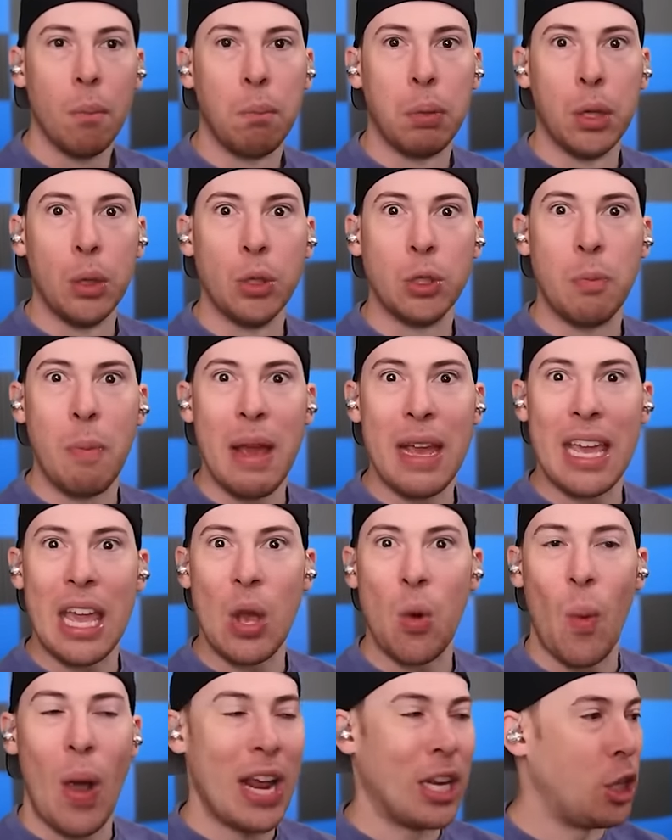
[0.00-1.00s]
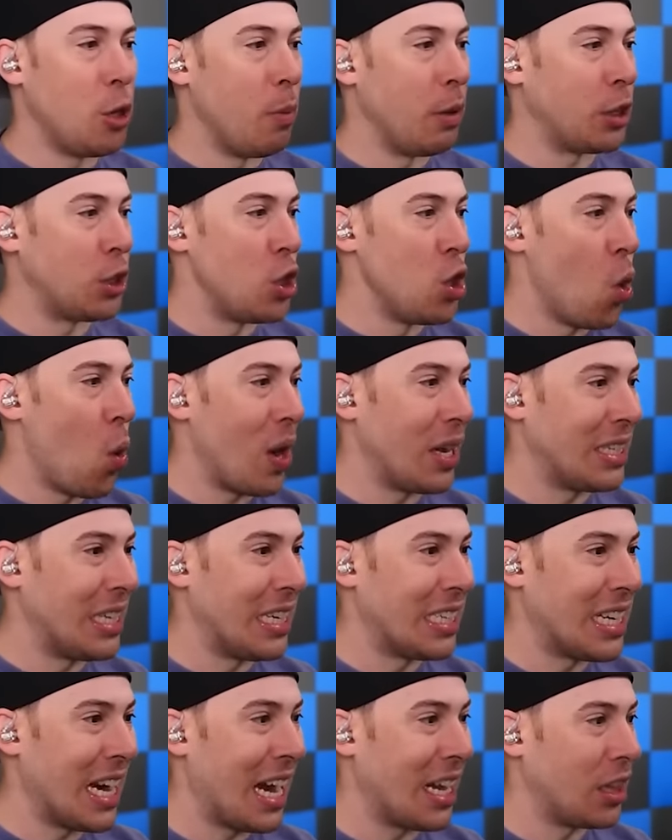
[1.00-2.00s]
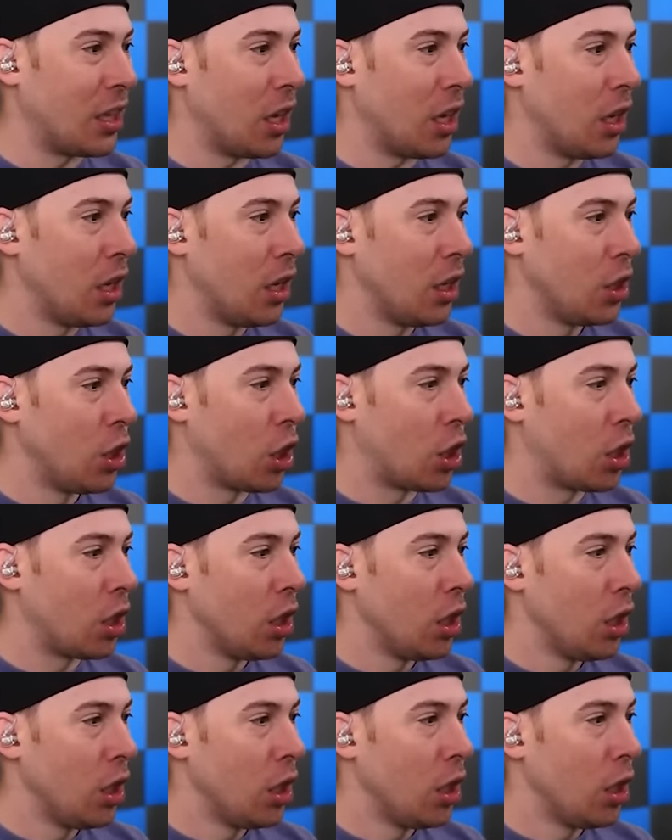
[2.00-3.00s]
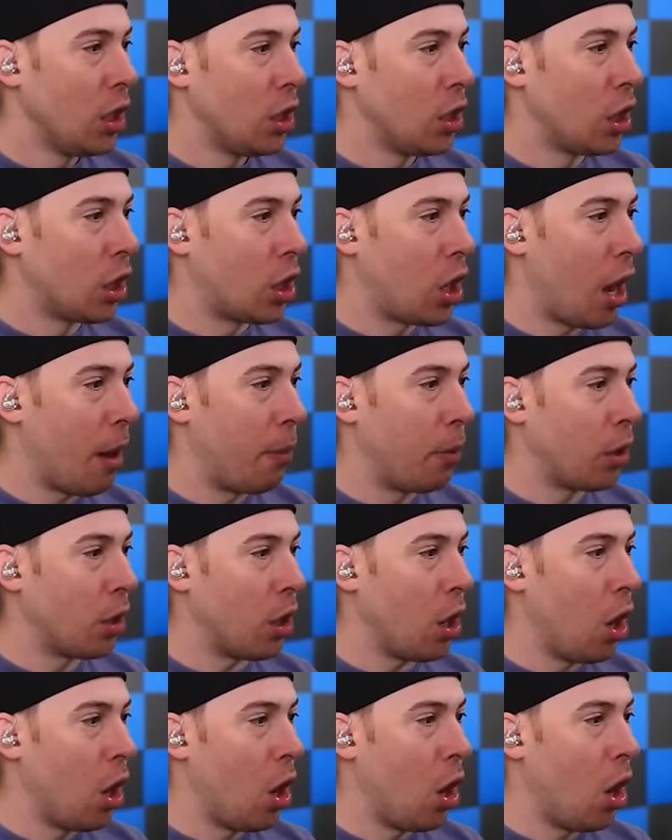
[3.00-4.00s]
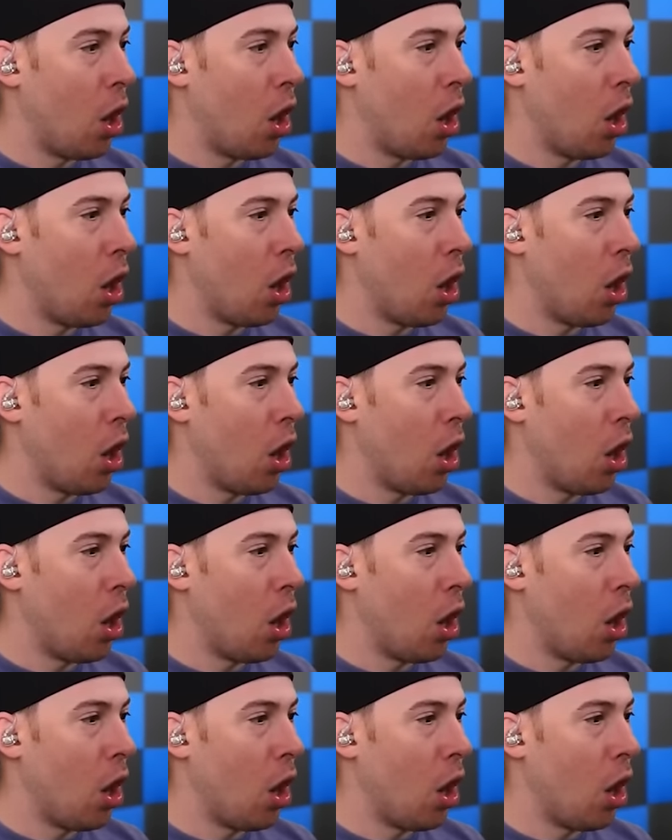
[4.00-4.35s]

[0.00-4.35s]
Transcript: Blue's making way too much noise inside the cupboard. Oh.